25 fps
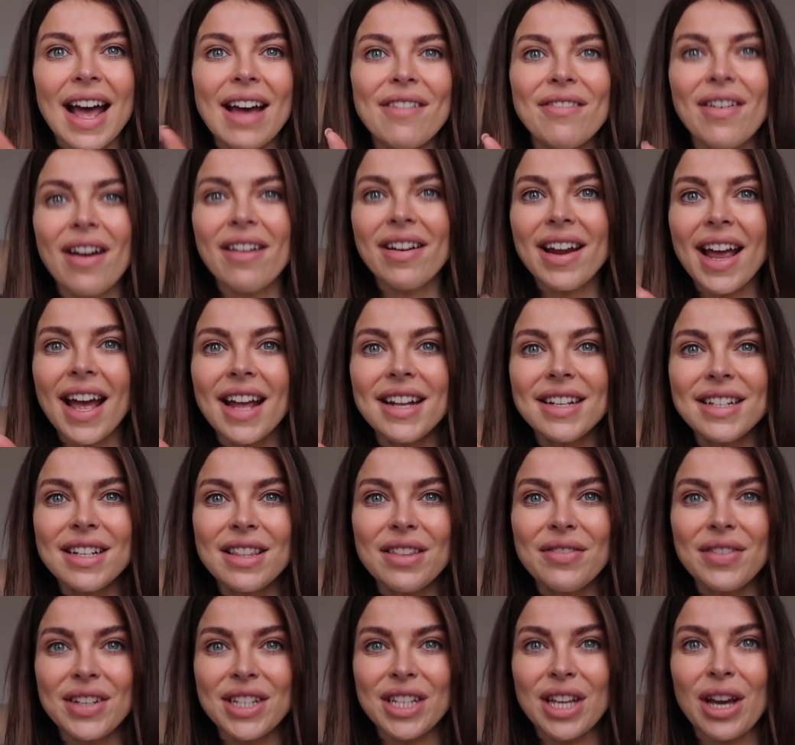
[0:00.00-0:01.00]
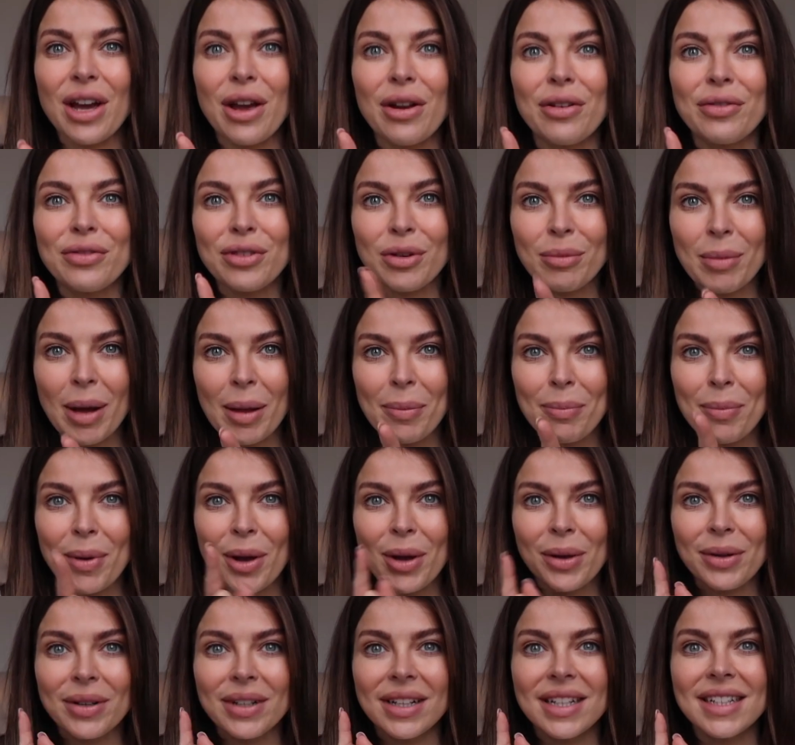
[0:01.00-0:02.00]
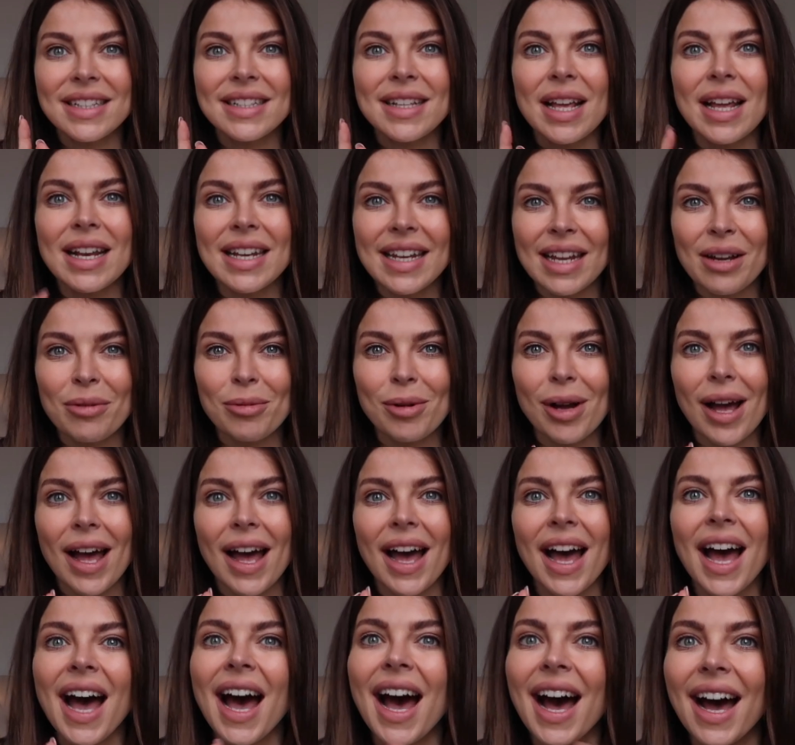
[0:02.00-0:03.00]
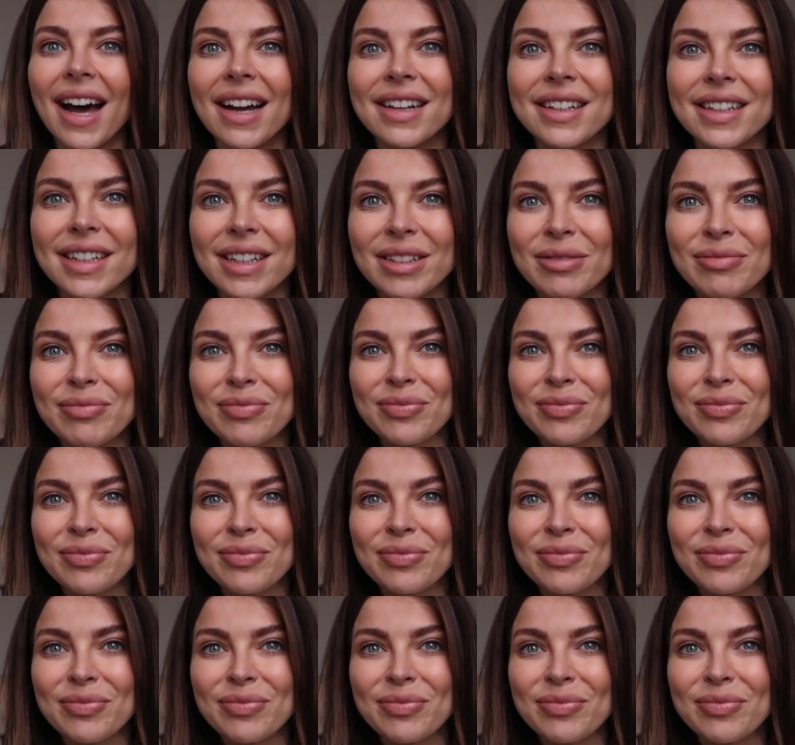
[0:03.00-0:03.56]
very end of the video for my bonus knitwear hack.